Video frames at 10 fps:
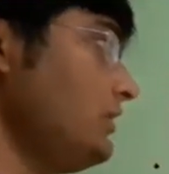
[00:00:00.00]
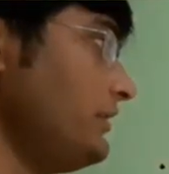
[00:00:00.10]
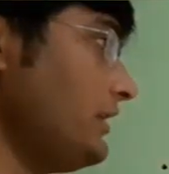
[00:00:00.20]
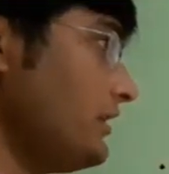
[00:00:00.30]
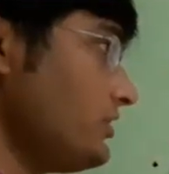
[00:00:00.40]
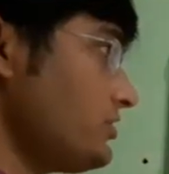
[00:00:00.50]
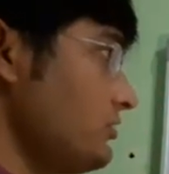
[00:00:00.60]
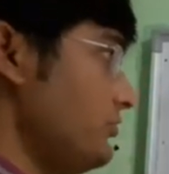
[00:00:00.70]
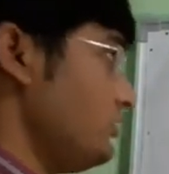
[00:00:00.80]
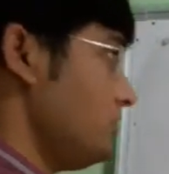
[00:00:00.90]
Now let us
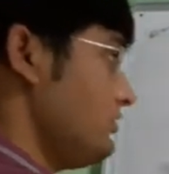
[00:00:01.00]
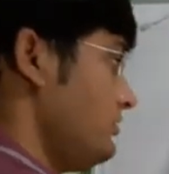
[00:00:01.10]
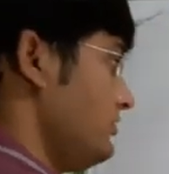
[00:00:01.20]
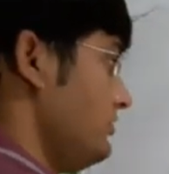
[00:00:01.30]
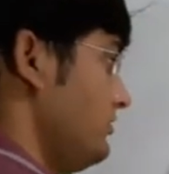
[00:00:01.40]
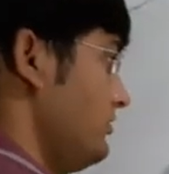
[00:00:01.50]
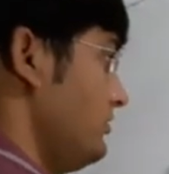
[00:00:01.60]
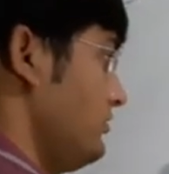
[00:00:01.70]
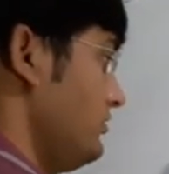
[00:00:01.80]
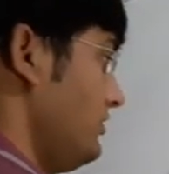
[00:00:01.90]
compute
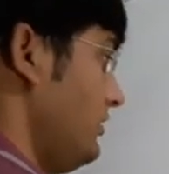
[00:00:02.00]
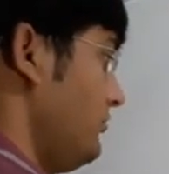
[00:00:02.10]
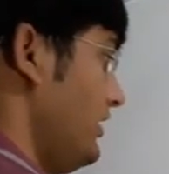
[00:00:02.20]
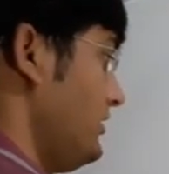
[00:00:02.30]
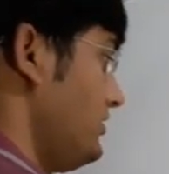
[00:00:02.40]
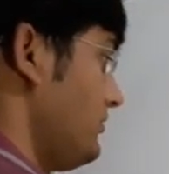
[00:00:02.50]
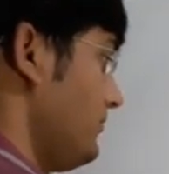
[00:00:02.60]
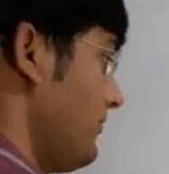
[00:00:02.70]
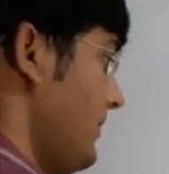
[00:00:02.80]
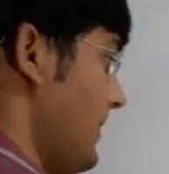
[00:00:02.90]
term by term.
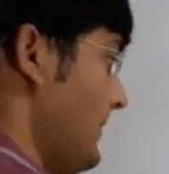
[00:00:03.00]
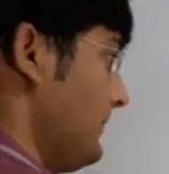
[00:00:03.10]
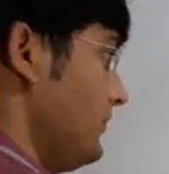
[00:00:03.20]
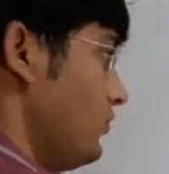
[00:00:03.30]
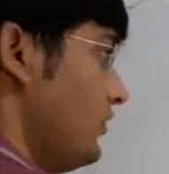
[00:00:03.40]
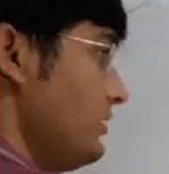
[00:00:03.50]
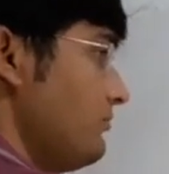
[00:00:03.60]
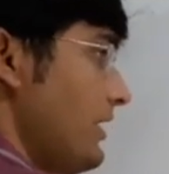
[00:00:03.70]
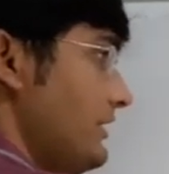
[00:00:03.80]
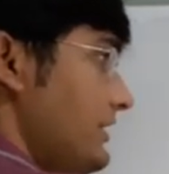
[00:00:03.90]
1
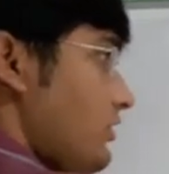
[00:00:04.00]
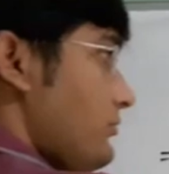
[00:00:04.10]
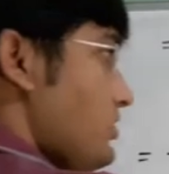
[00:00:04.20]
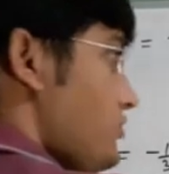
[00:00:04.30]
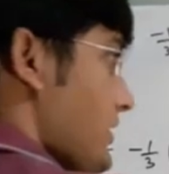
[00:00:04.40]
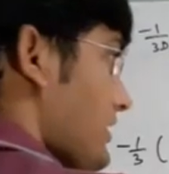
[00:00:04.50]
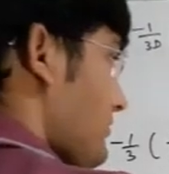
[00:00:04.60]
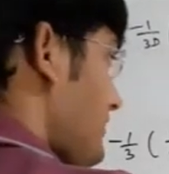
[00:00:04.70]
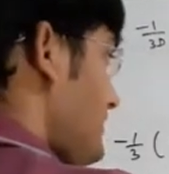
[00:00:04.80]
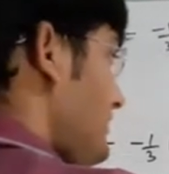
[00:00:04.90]
by d of this
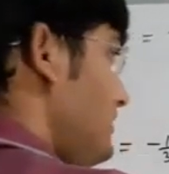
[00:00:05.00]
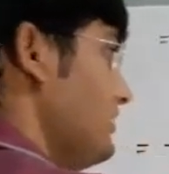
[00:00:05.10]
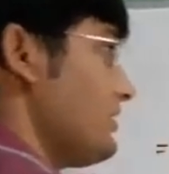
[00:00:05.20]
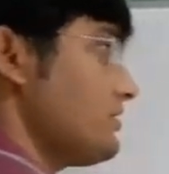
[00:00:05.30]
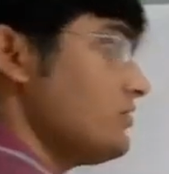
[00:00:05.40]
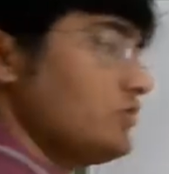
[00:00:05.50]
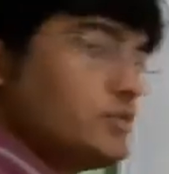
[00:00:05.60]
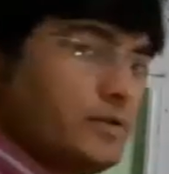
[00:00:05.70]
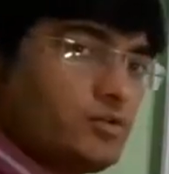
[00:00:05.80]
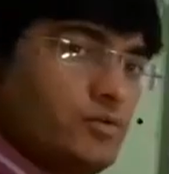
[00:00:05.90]
bracket means integration with
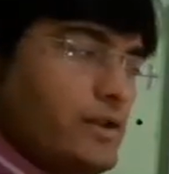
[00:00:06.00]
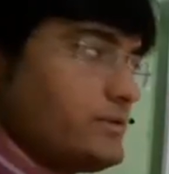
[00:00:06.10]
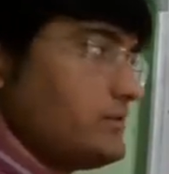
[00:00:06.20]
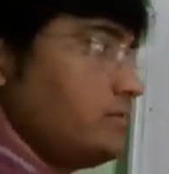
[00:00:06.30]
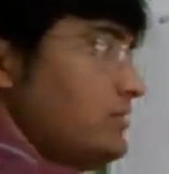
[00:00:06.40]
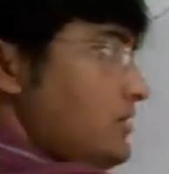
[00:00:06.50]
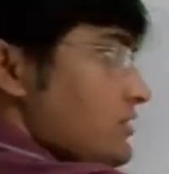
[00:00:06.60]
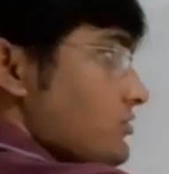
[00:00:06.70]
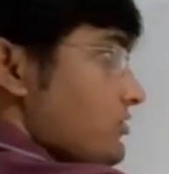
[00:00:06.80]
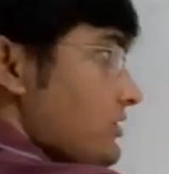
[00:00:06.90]
respect to x.
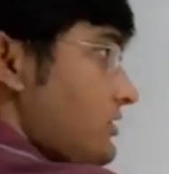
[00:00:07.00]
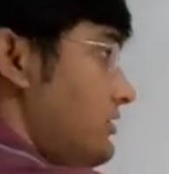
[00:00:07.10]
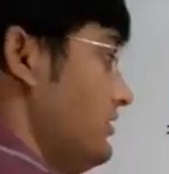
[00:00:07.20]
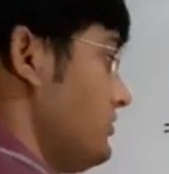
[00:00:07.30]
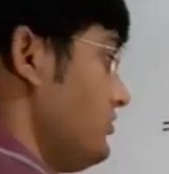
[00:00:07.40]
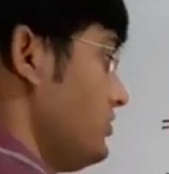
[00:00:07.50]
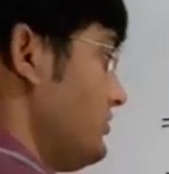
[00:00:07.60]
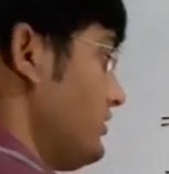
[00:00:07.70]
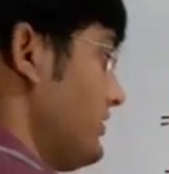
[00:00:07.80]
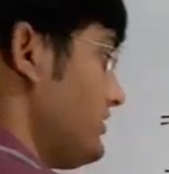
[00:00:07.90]
So the integration with
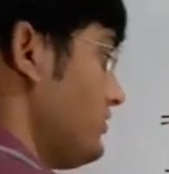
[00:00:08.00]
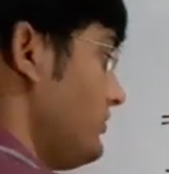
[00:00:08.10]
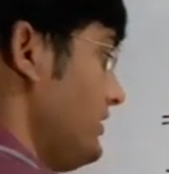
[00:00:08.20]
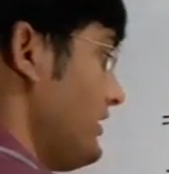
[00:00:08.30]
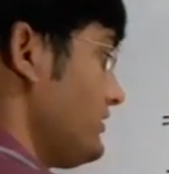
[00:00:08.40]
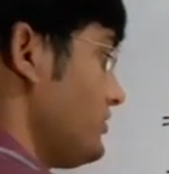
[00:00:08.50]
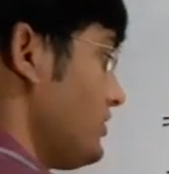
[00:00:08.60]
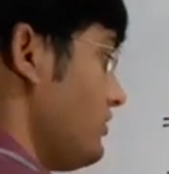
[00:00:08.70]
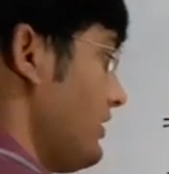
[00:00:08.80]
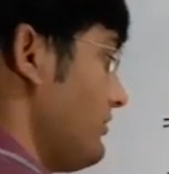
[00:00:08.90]
respect to x will be x
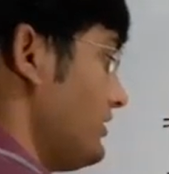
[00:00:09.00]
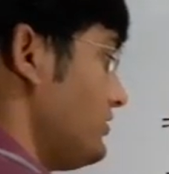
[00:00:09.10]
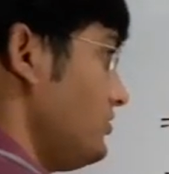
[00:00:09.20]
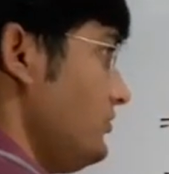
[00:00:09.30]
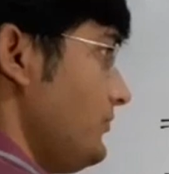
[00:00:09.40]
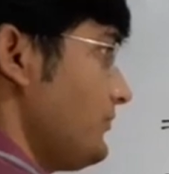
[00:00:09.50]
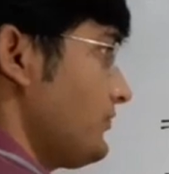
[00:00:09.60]
square y by 2,